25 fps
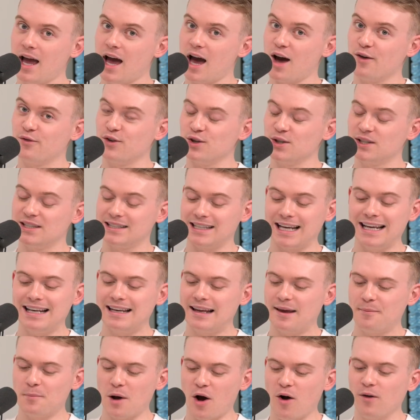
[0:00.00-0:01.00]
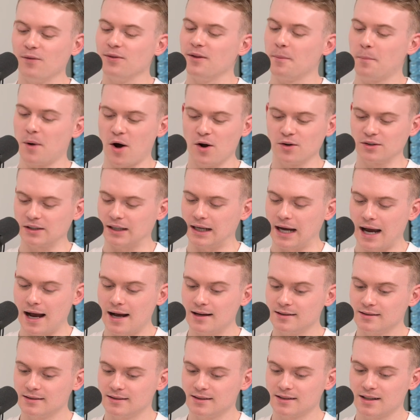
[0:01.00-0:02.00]
Have you seen him on the
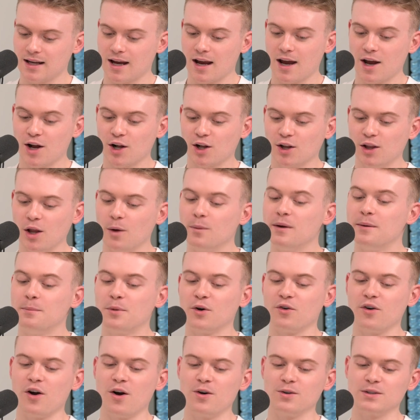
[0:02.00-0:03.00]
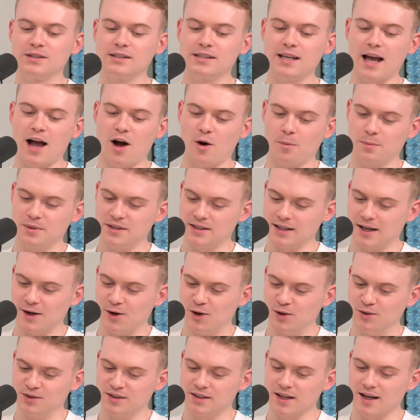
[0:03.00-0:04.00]
podcast? Chloe Burrows sat opposite
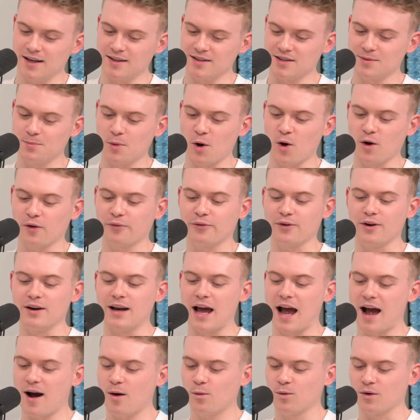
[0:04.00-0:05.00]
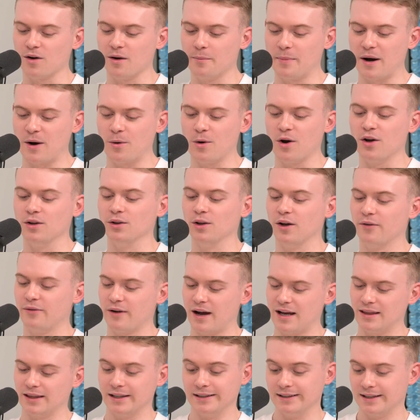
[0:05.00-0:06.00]
us and spoke for an hour about her Love
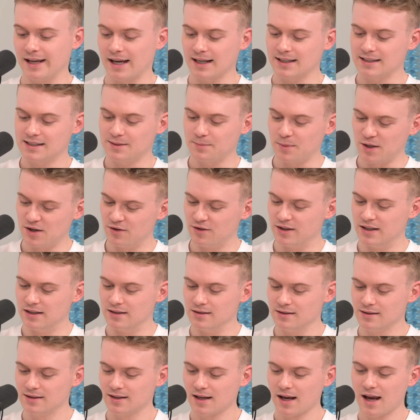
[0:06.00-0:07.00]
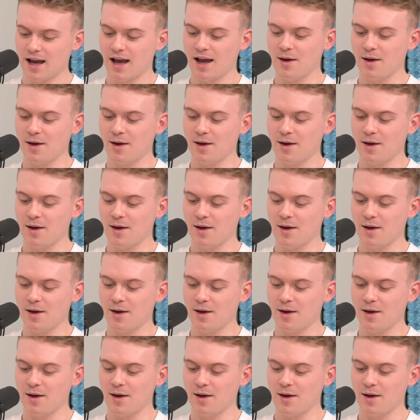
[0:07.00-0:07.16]
Island experience.